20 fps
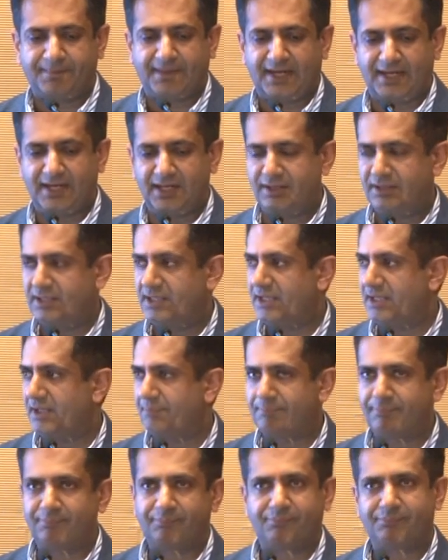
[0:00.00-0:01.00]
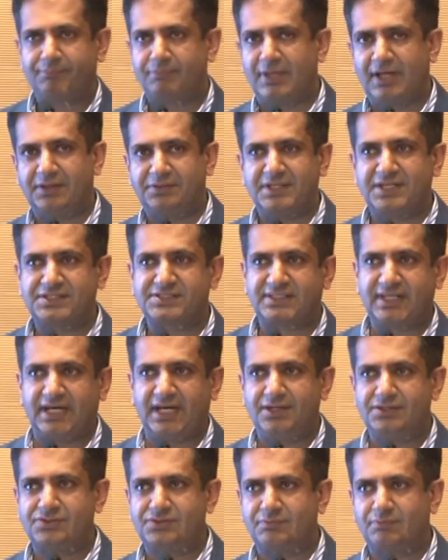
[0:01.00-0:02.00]
And at this
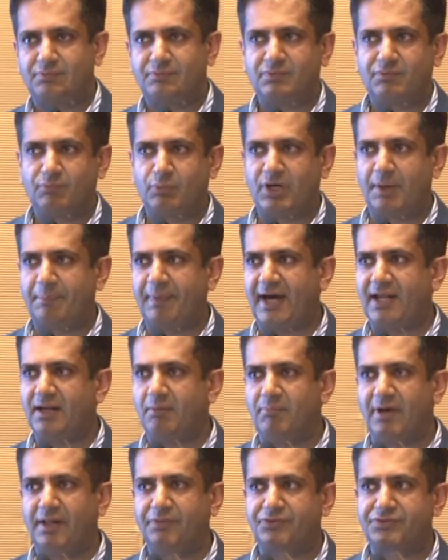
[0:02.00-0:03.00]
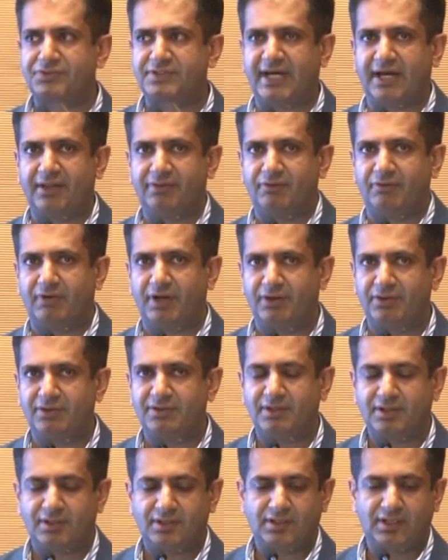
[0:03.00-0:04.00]
stage, we're about a month down the
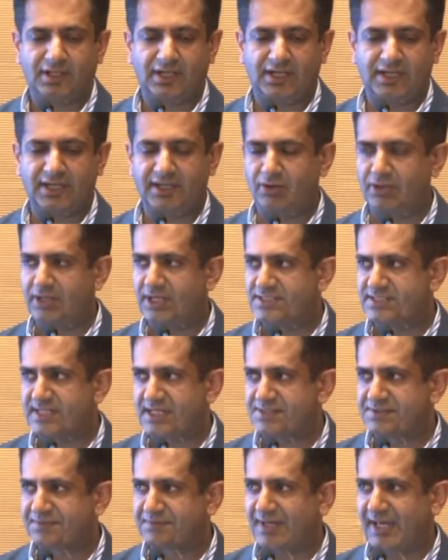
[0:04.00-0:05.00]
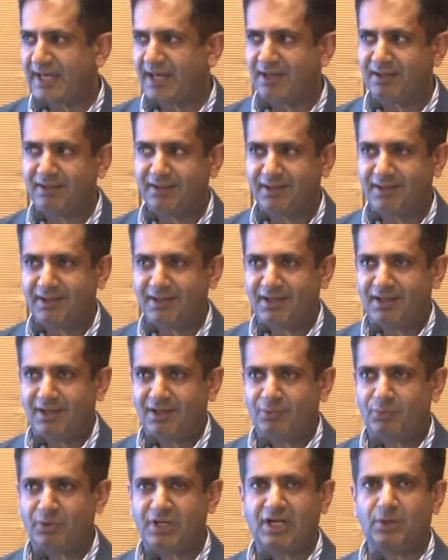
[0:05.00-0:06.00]
road on intensive care.
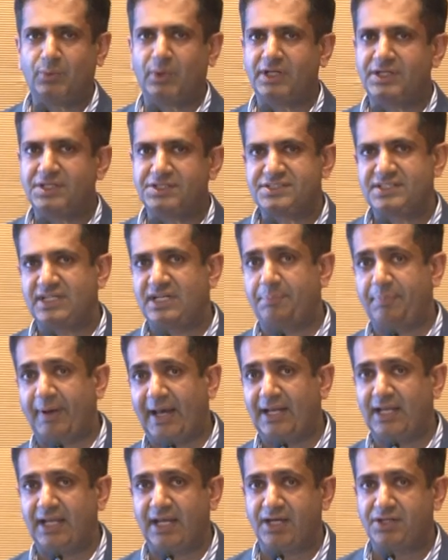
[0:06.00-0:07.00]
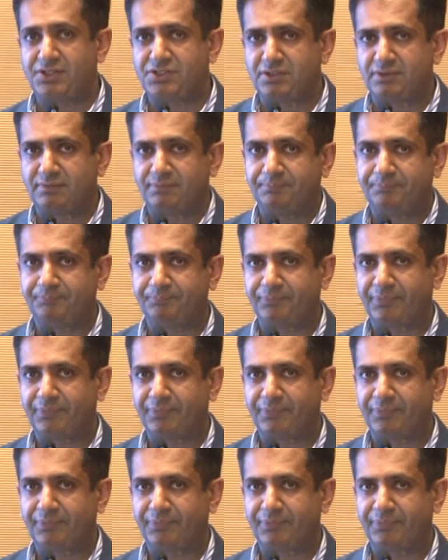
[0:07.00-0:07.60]
Would anyone consider palliation?